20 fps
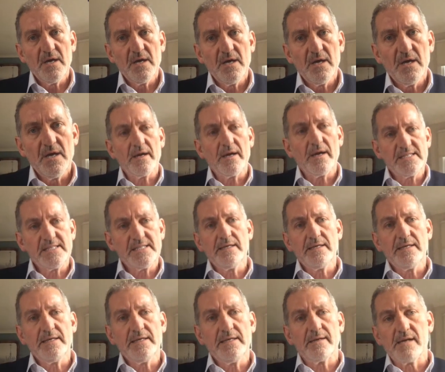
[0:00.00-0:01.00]
we are
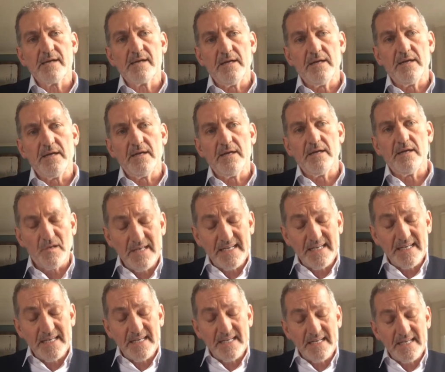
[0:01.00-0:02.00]
taking a kind of
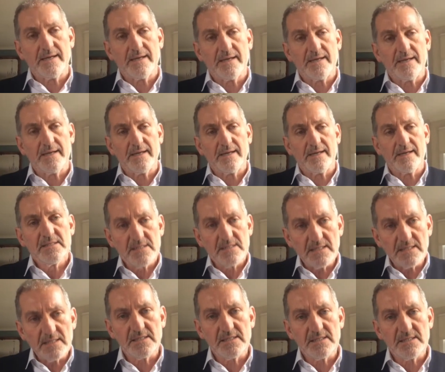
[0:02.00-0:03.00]
holistic
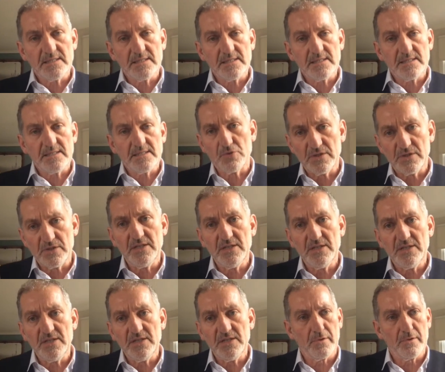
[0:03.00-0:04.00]
system
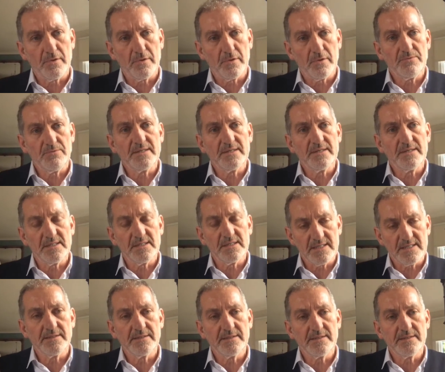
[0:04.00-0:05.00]
strategic approach to
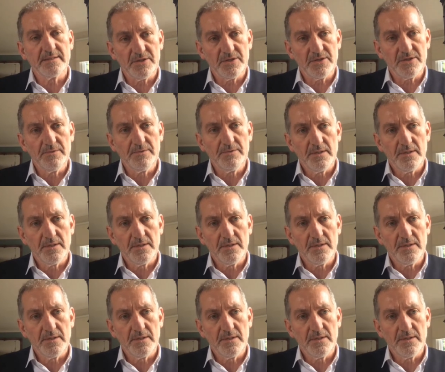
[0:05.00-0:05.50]
understanding the issue.